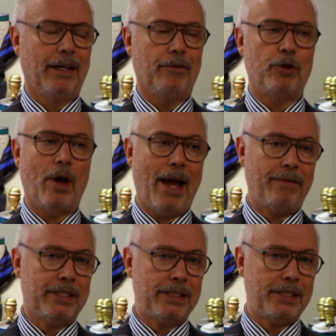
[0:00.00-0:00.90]
If you
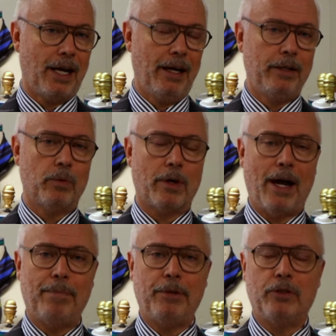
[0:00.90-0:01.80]
have a design, we're
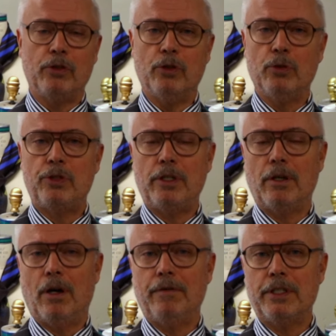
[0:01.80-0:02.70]
happy to use it,
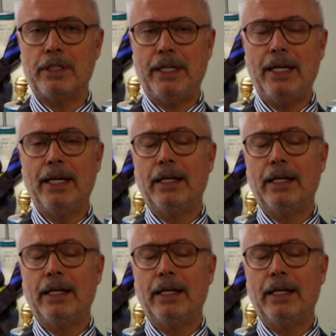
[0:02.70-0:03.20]
obviously.